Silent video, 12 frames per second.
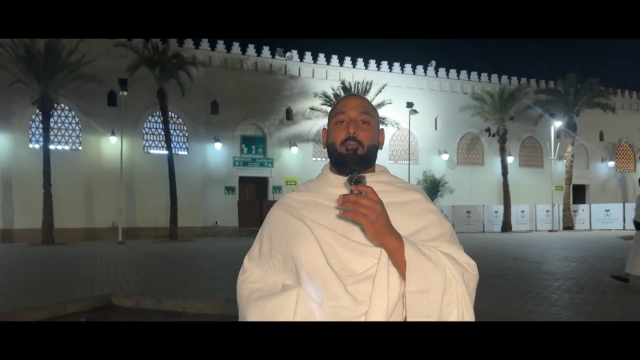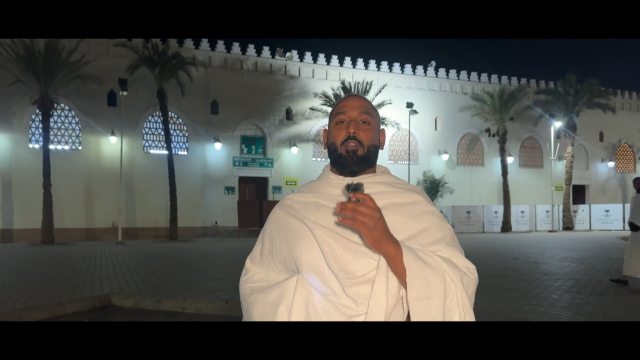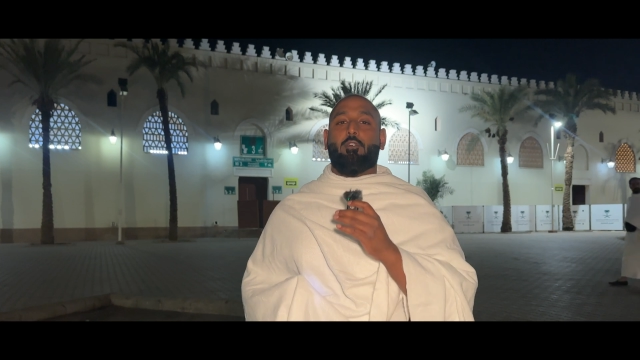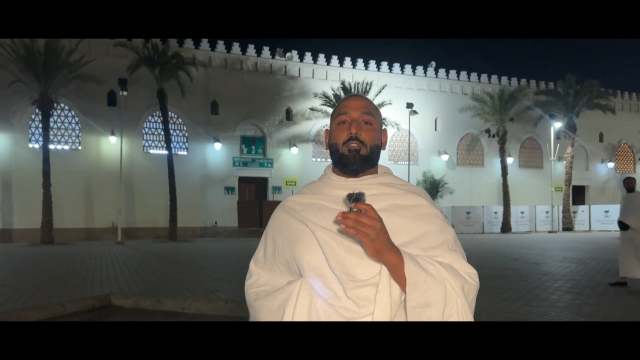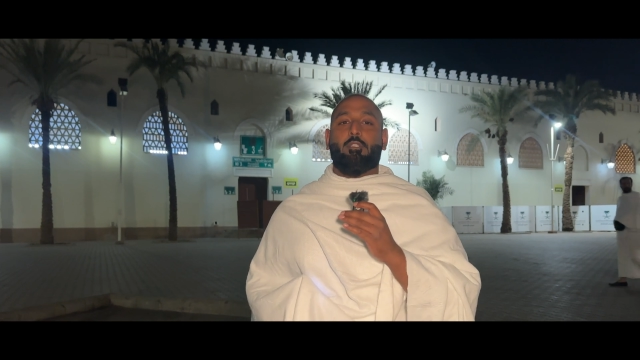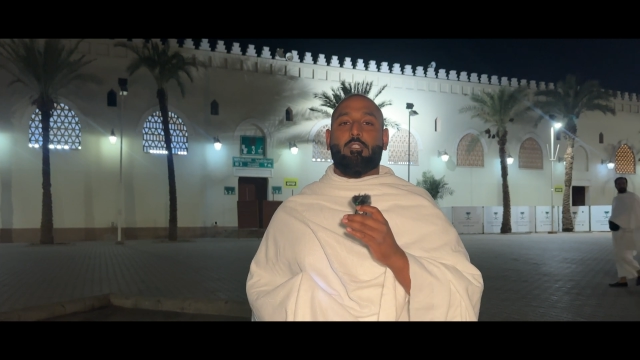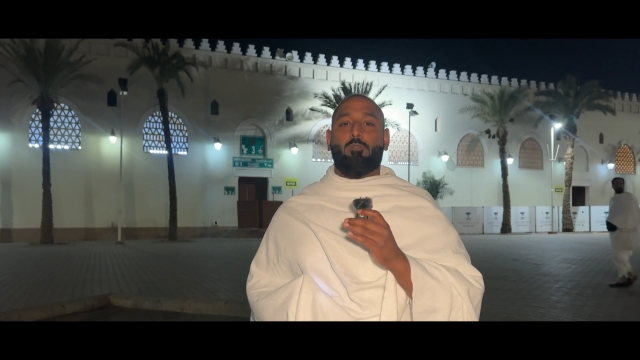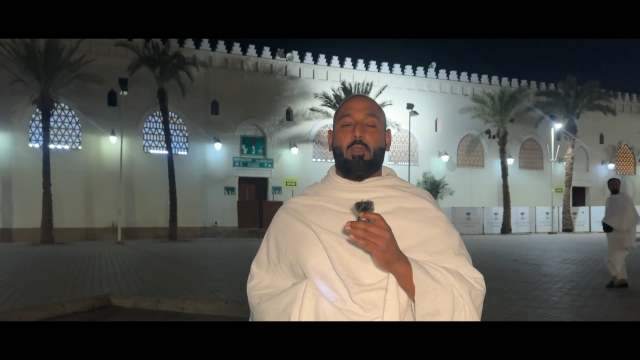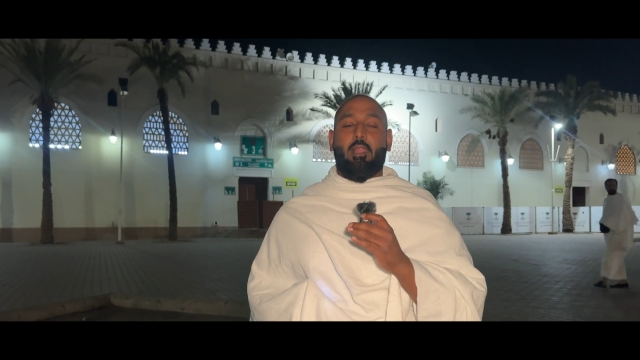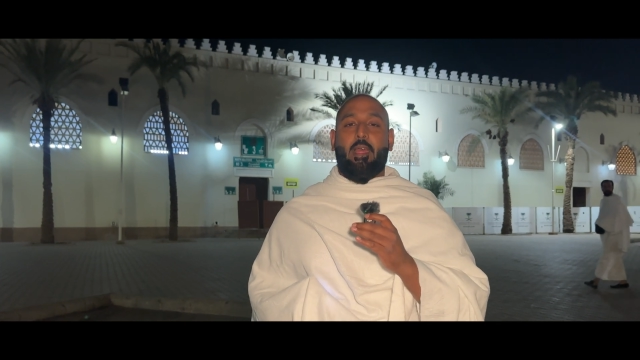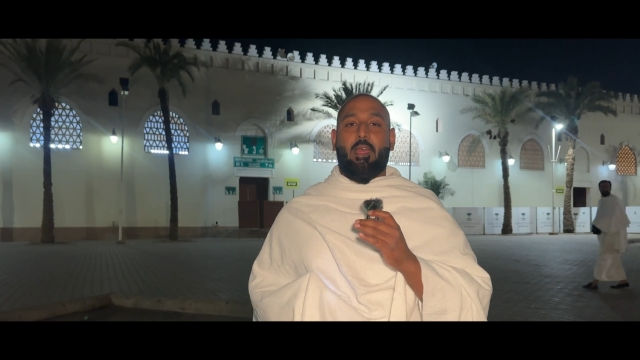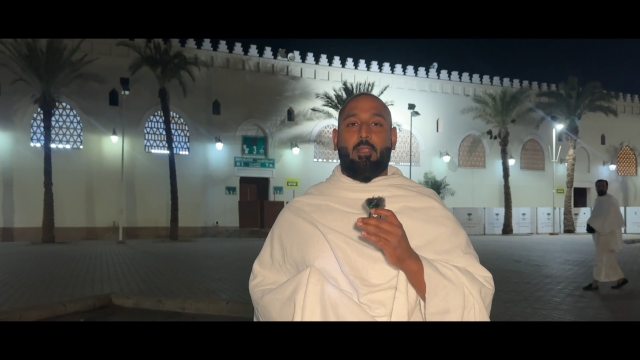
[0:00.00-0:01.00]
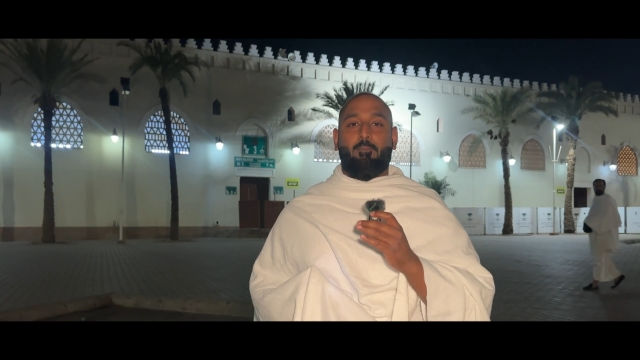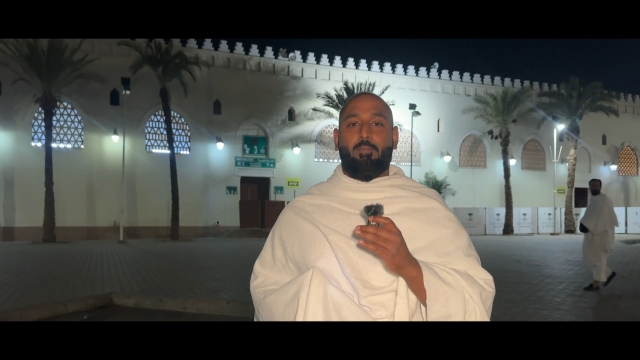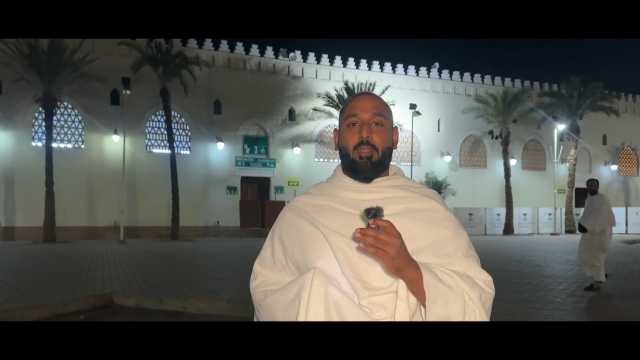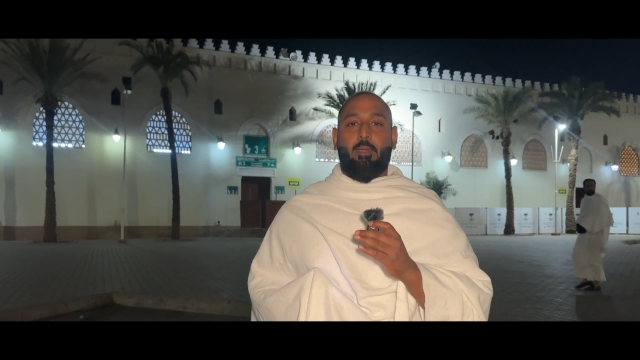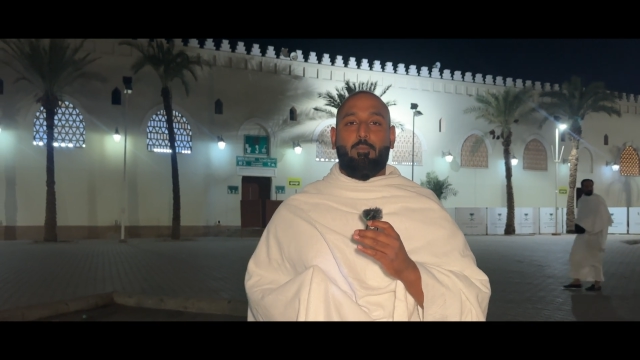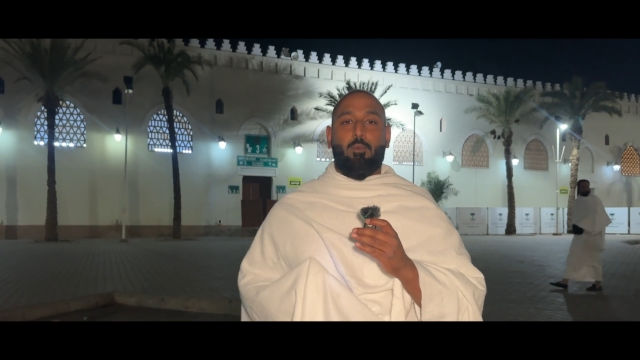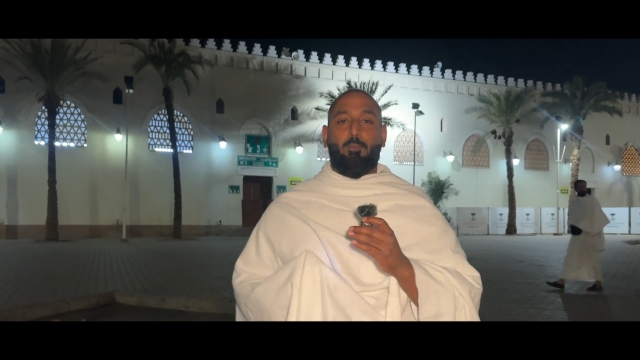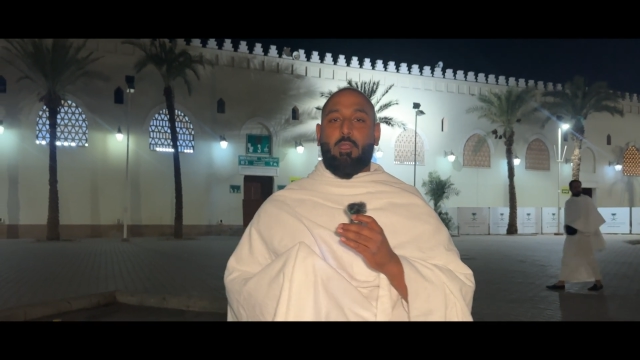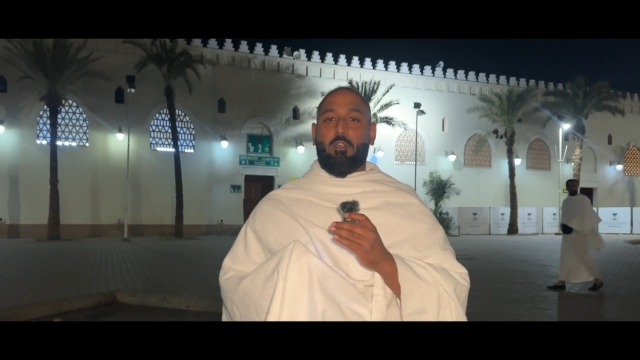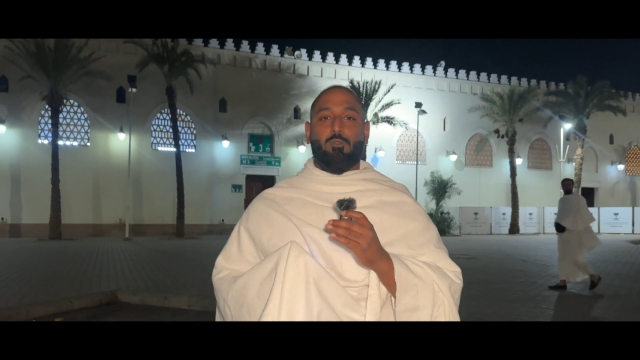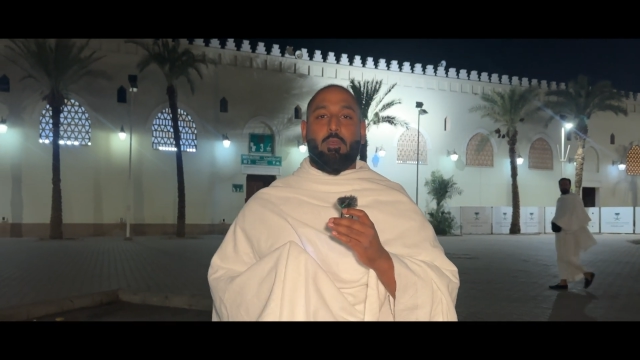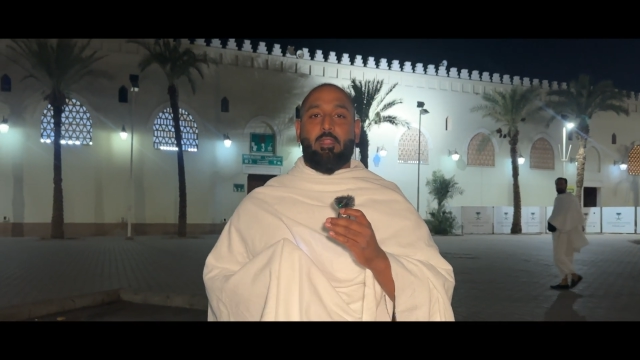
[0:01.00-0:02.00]
because this will help them,
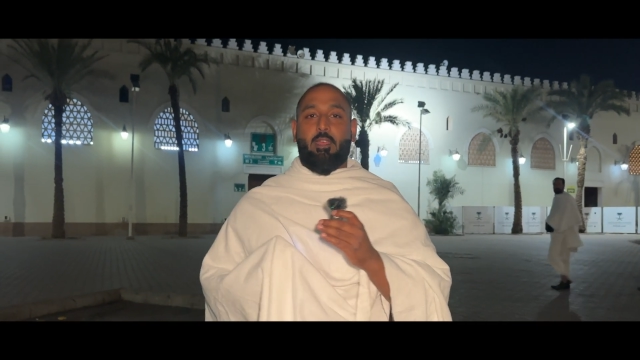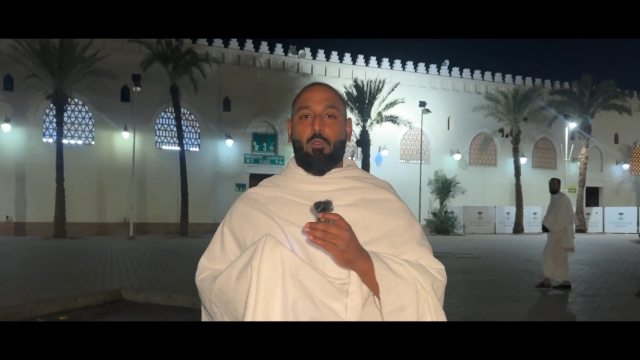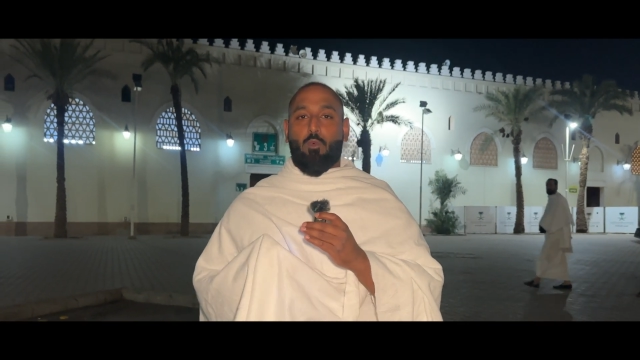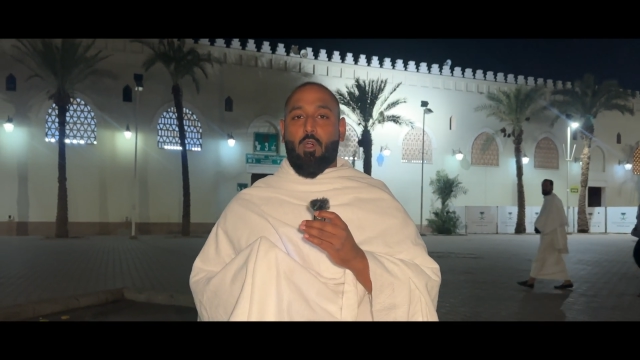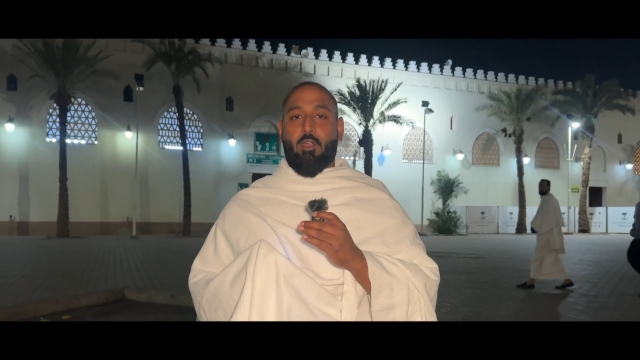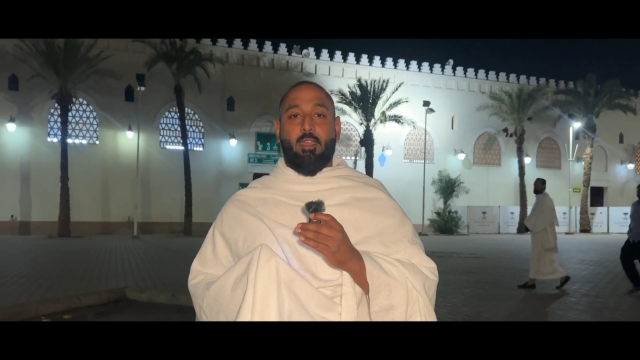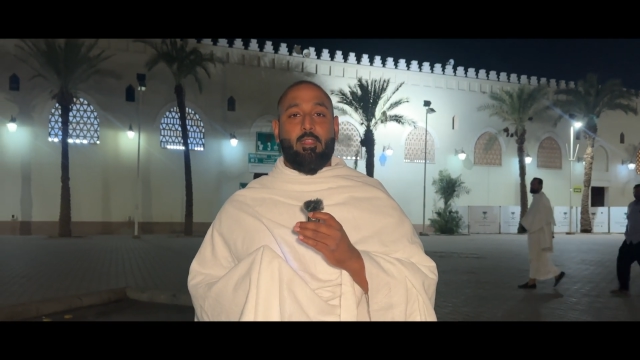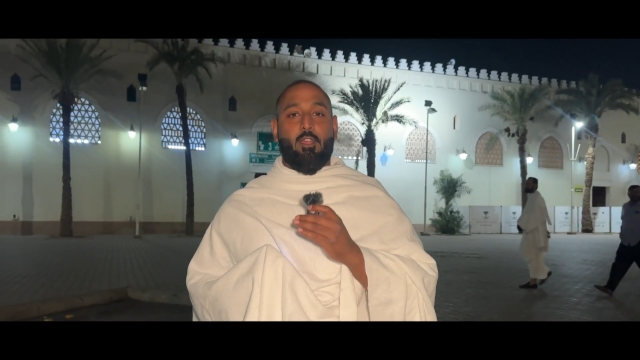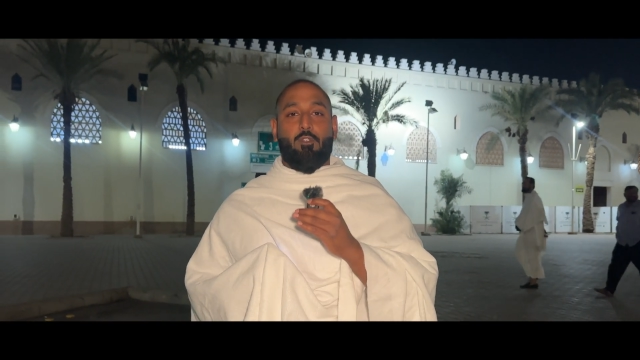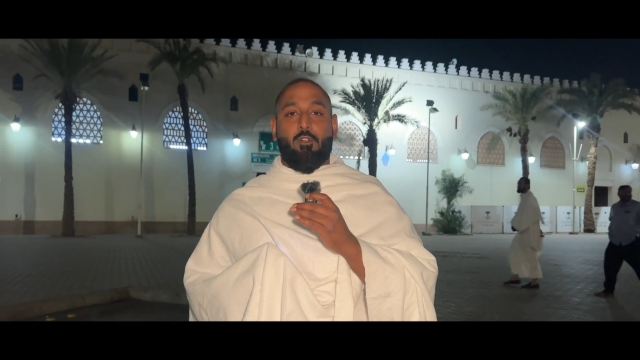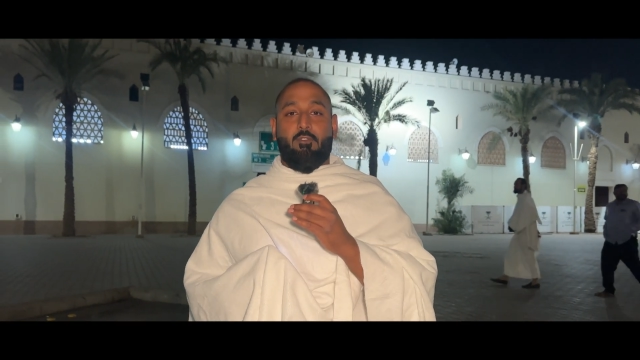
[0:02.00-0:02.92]
because when they are walking, they are not